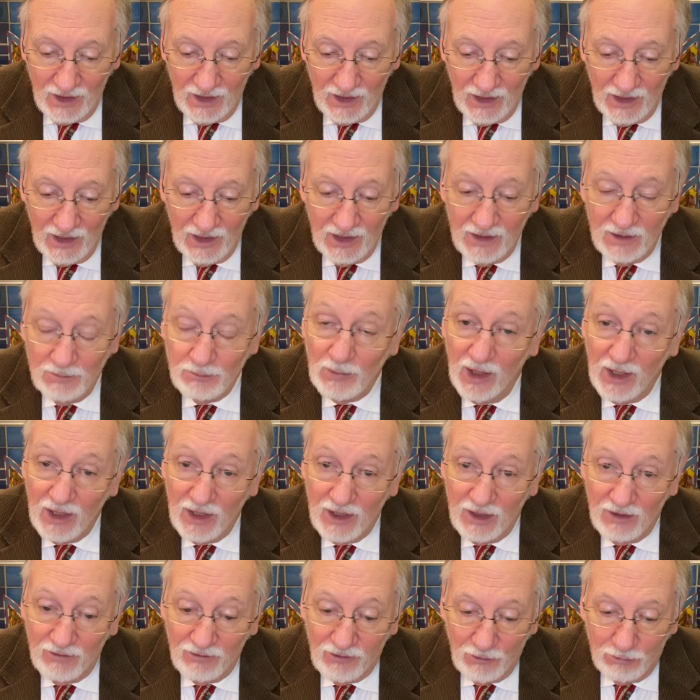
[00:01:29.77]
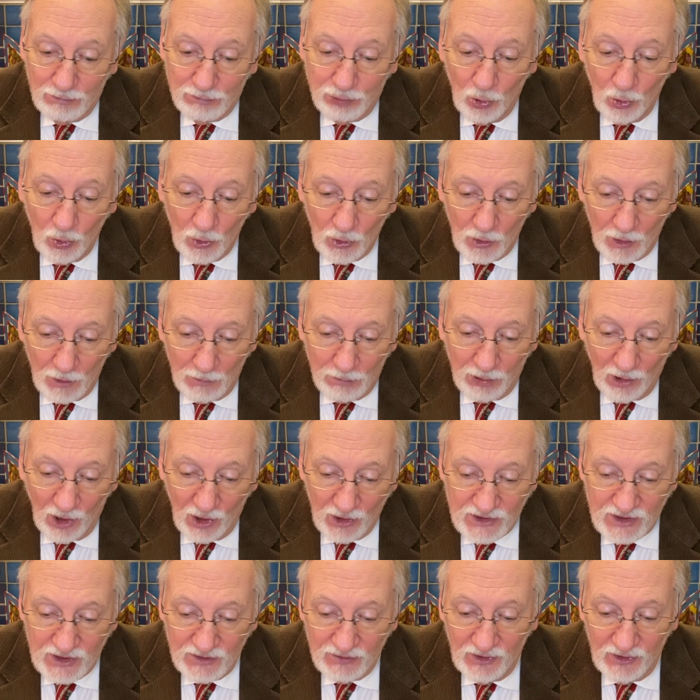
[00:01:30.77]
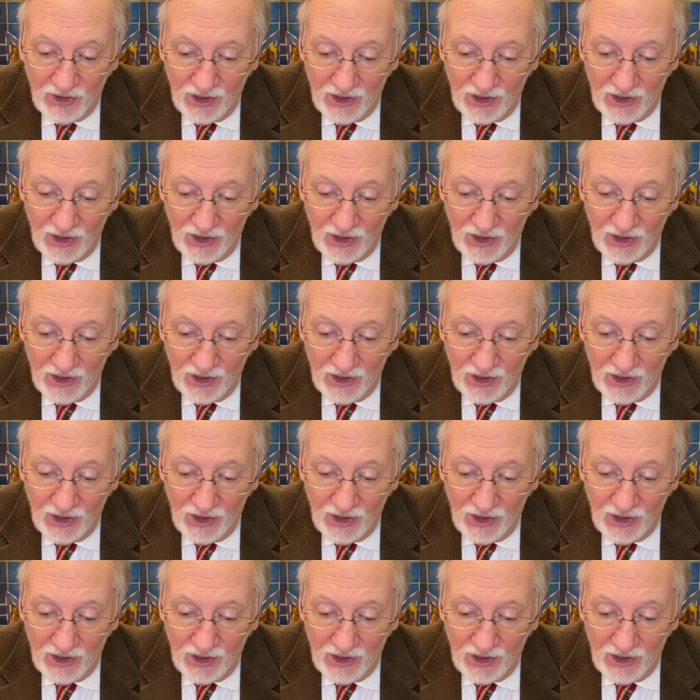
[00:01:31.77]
In many of the poorer parts of